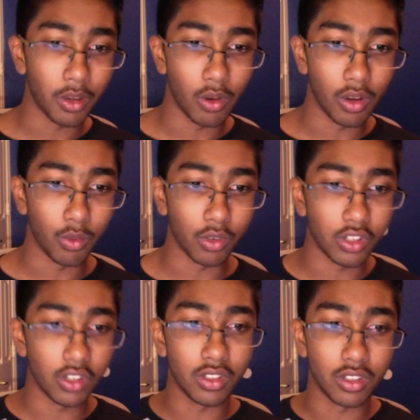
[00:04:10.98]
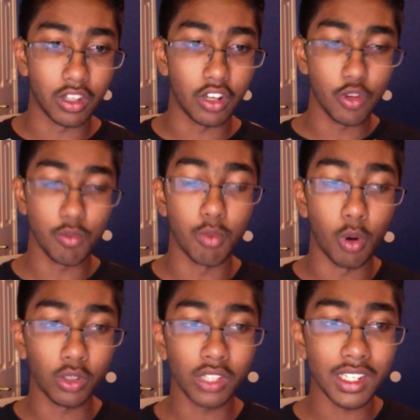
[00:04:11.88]
one, which is the new
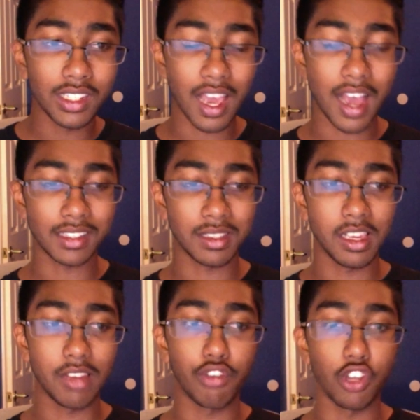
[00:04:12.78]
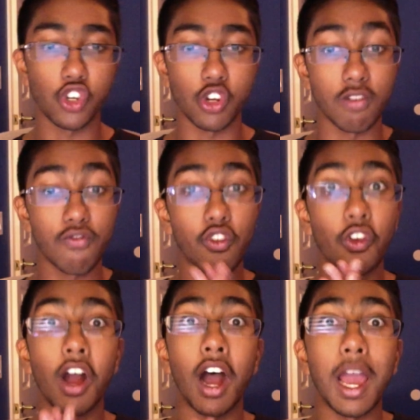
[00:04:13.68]
multitasking feature
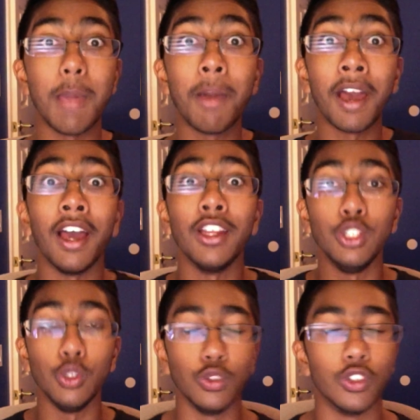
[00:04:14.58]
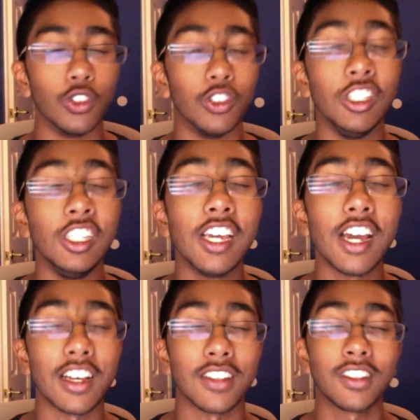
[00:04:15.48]
for iPad users.
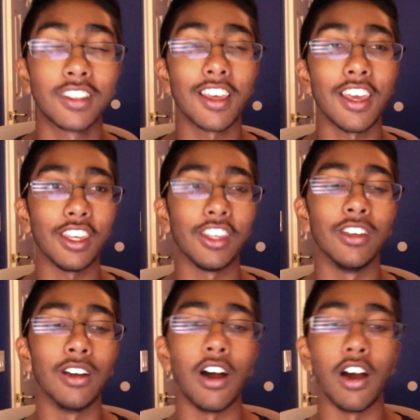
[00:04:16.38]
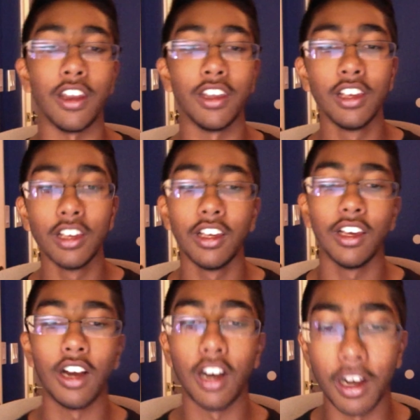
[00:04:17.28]
Yes, thank God.
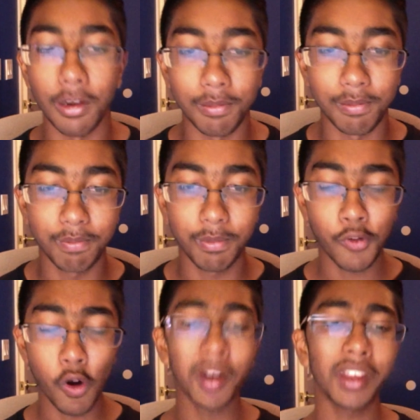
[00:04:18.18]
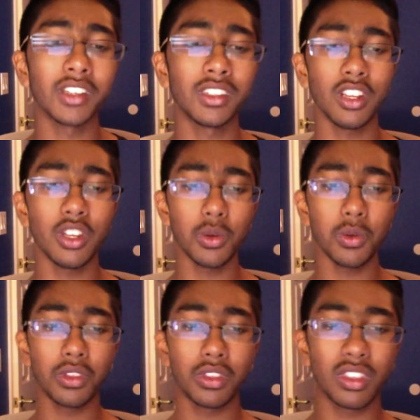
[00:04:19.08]
Before I
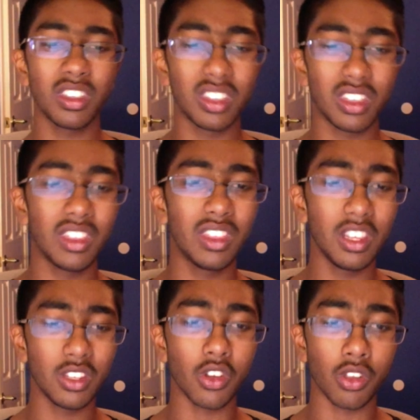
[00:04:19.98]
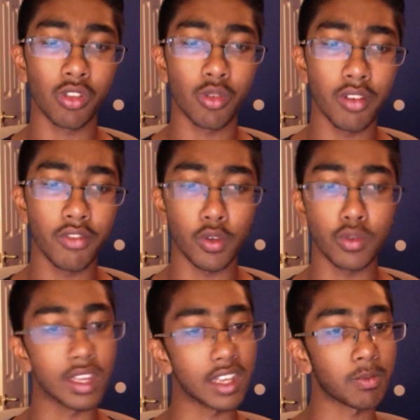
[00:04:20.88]
continue, these are the three
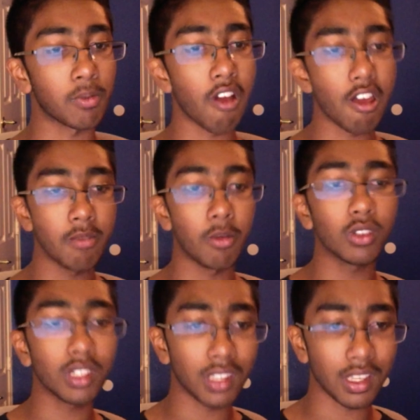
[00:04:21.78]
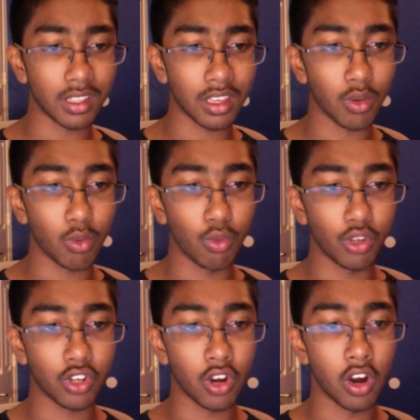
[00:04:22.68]
views that's provided multitasking,
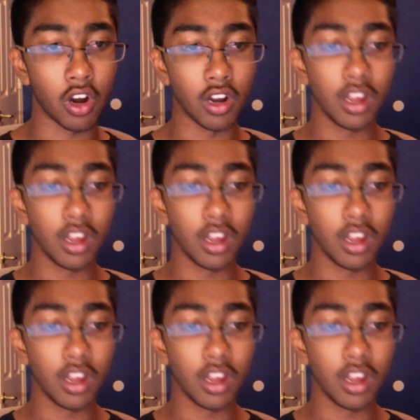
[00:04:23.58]
which are